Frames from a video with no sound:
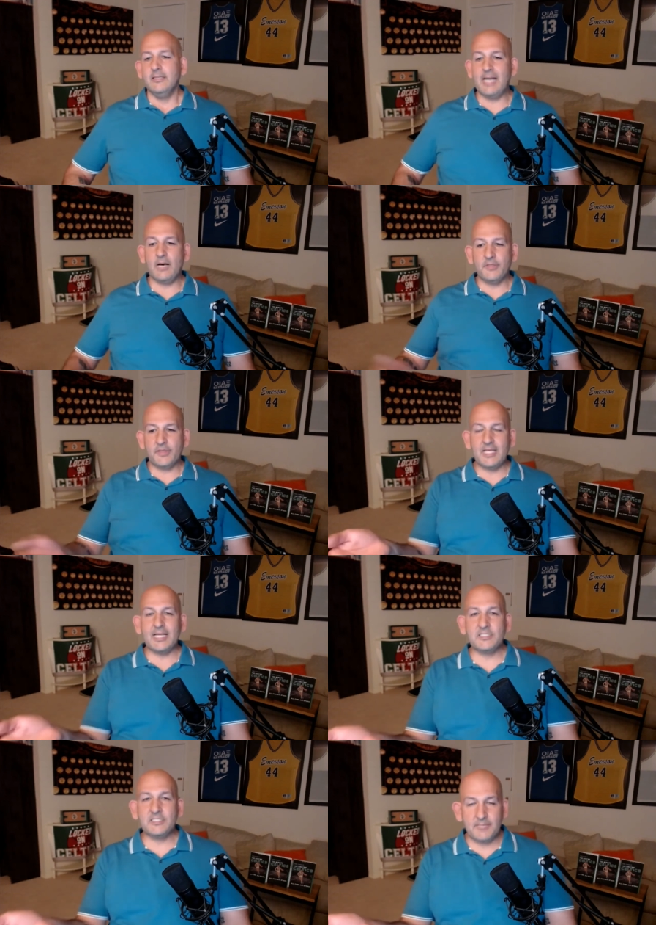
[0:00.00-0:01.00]
Now, the thing
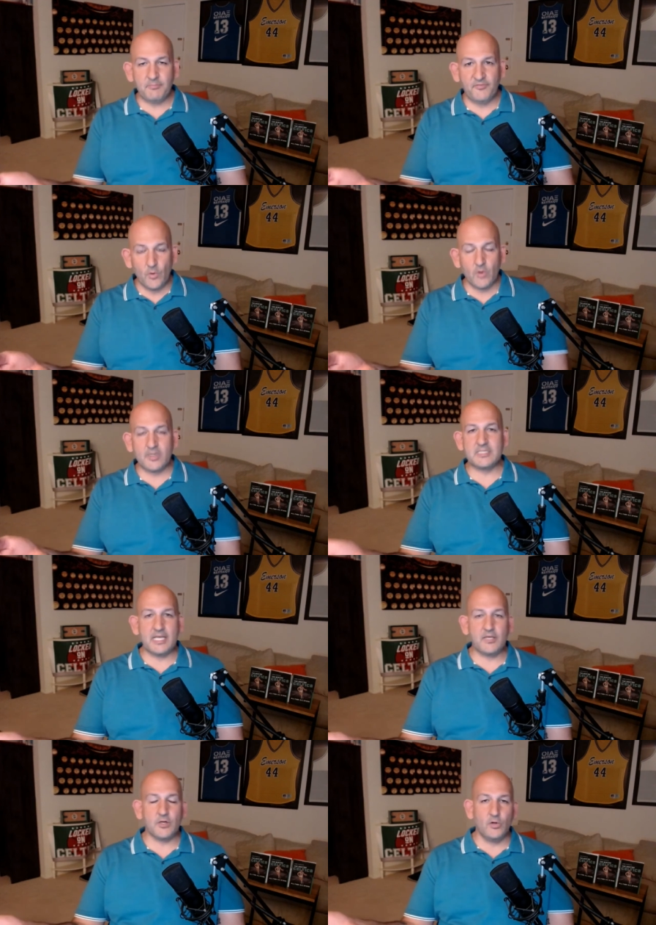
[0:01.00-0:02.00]
I said before is
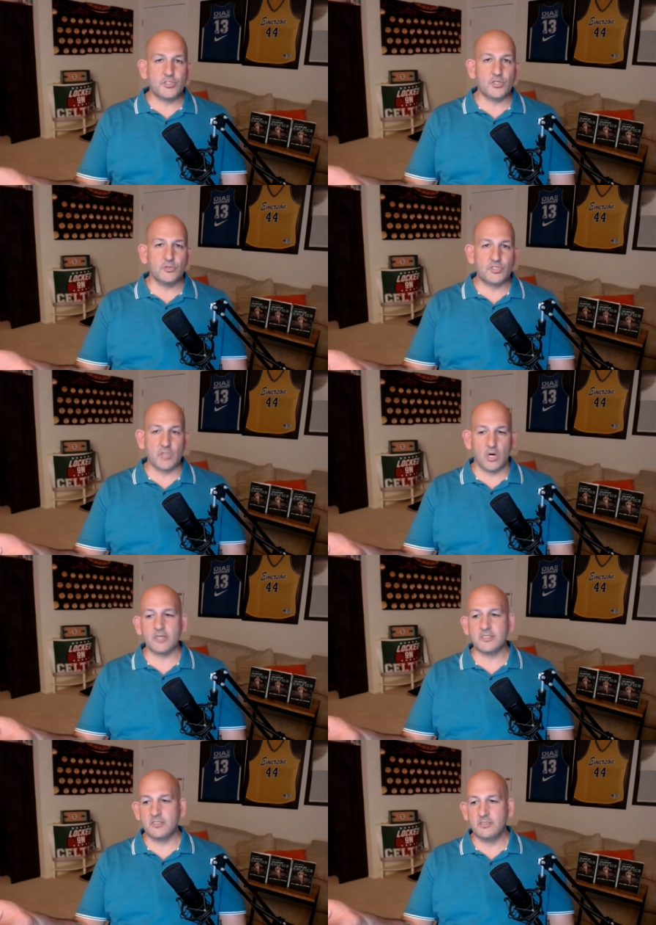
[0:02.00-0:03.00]
they could also
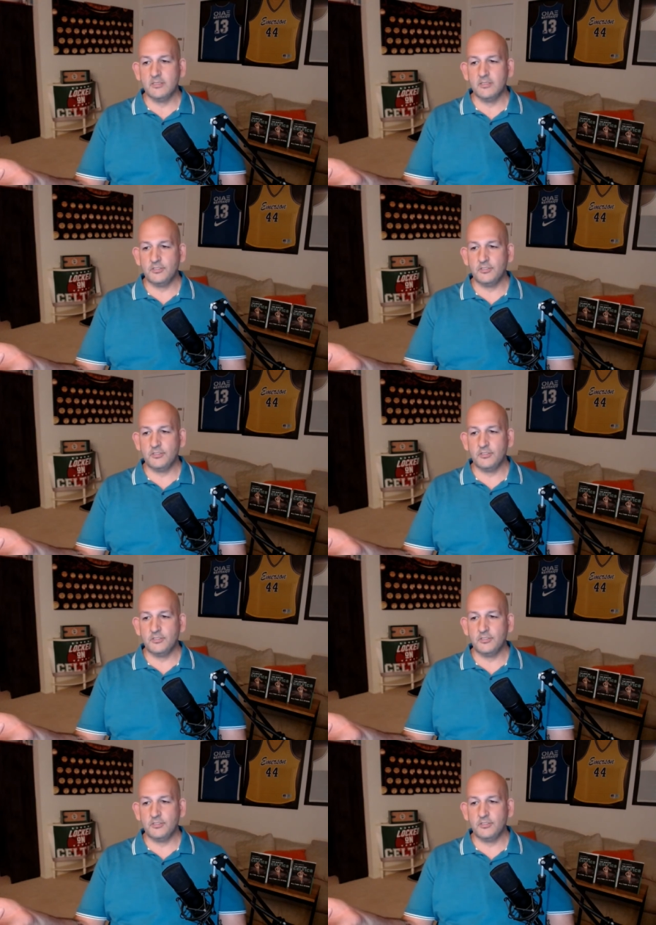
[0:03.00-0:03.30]
start